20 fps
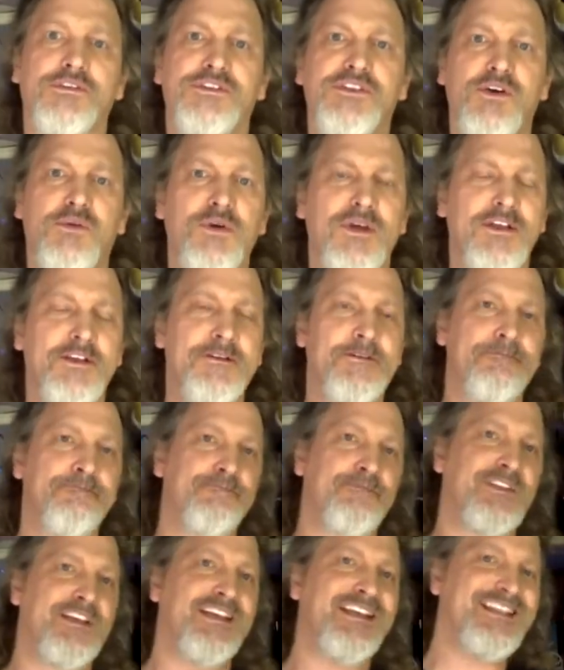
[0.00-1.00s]
So,
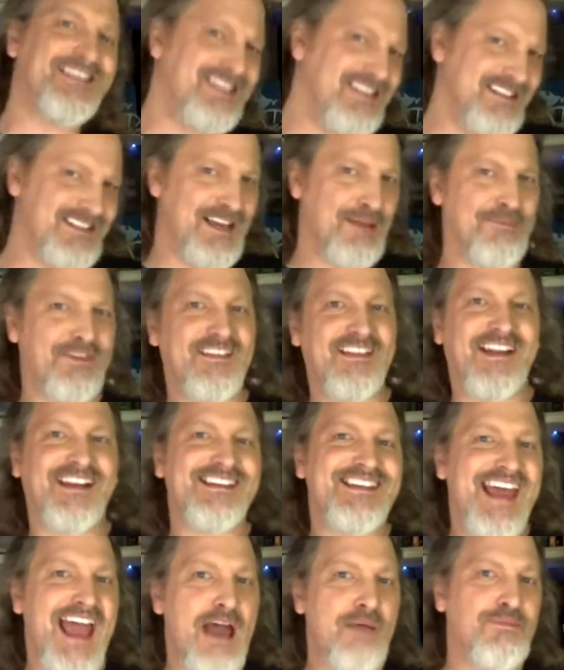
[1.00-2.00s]
is this something that
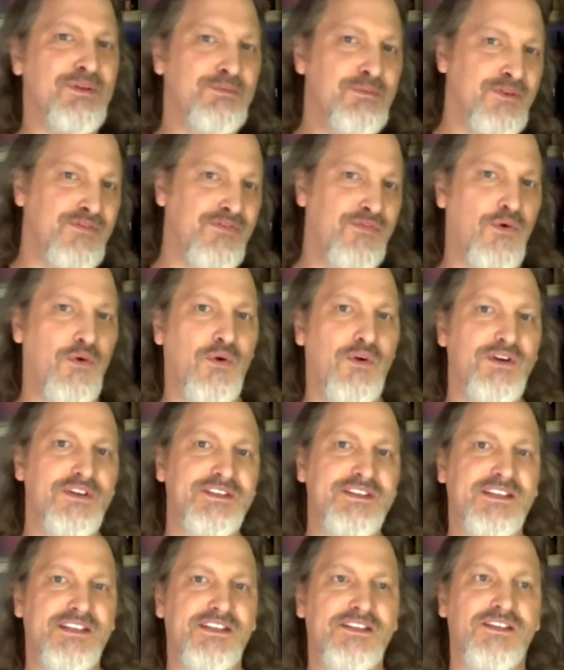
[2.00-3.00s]
has happened before?
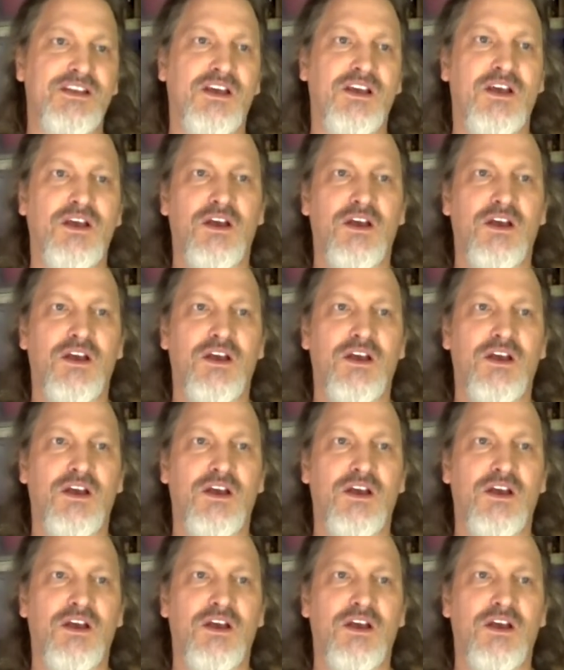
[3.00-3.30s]
Is this